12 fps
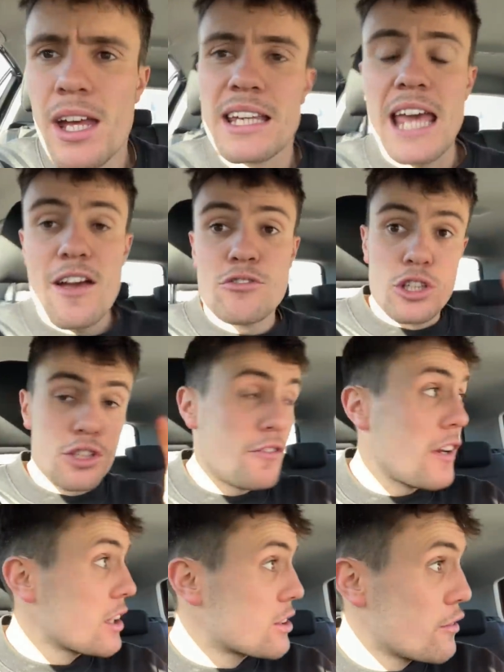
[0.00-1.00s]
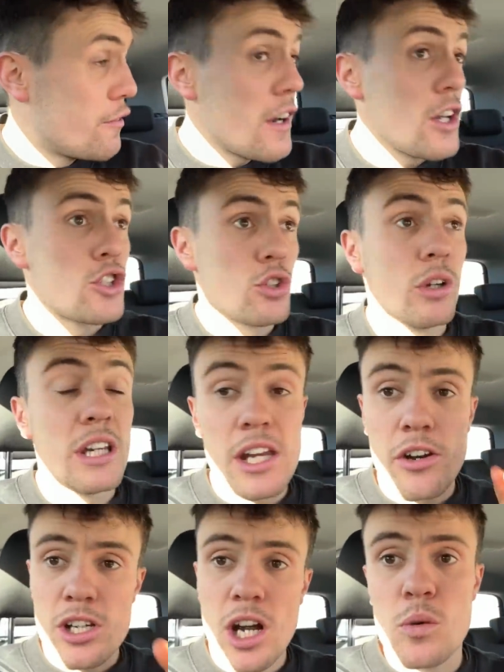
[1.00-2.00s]
Kev's just fin finished sowing
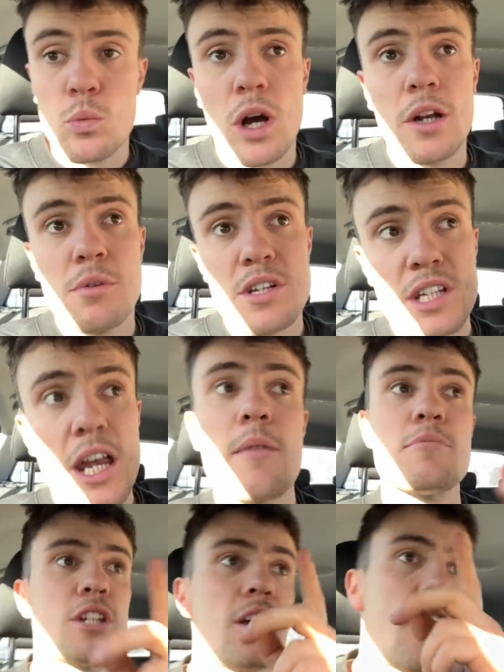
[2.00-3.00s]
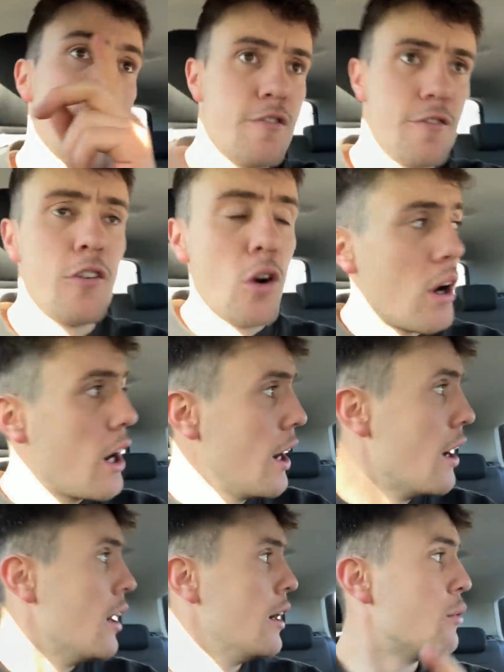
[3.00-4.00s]
here at yard one. We need to get him to yard four,
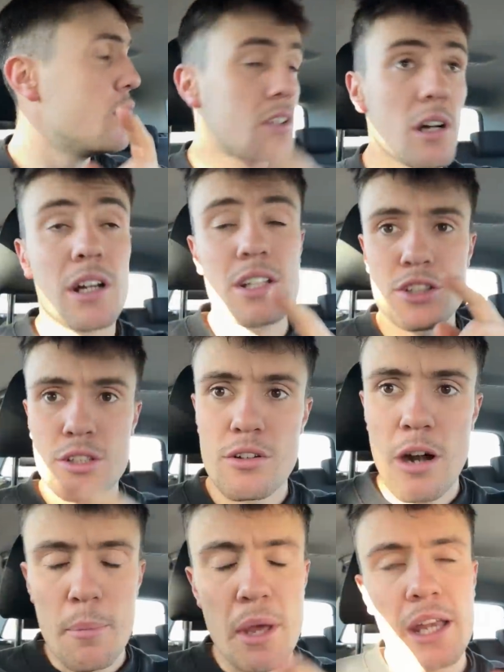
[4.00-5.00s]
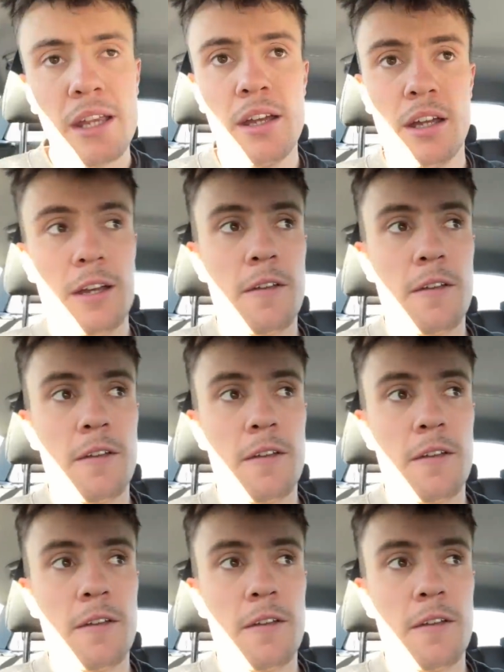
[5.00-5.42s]
where Dunk is grubbing.